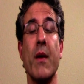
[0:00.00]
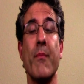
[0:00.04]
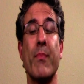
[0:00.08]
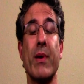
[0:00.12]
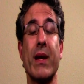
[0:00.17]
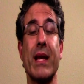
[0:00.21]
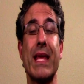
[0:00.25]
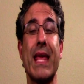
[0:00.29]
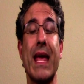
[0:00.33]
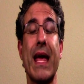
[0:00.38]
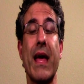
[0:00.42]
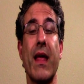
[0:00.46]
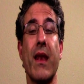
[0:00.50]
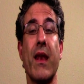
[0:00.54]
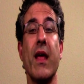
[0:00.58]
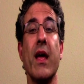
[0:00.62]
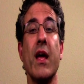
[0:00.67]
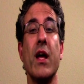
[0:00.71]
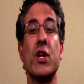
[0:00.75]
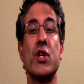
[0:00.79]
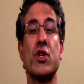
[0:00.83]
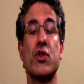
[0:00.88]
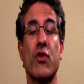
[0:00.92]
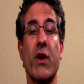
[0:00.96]
But again,
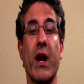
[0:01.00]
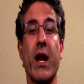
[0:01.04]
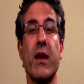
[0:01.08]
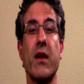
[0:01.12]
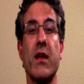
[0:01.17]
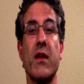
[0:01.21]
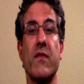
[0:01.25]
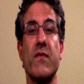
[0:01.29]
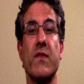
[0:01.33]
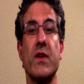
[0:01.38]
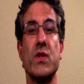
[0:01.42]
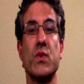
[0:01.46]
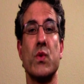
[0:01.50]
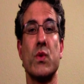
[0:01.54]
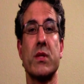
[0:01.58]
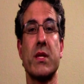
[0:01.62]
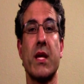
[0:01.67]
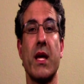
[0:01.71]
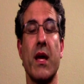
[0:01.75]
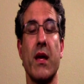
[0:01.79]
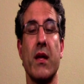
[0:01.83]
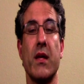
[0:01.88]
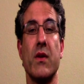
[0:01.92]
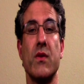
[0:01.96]
trained individuals
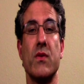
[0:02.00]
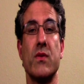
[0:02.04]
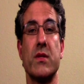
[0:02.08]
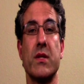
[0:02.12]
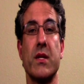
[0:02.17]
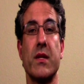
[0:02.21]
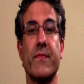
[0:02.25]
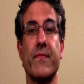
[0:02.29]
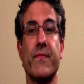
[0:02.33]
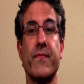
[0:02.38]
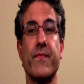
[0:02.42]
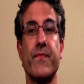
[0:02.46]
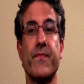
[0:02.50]
can't use it.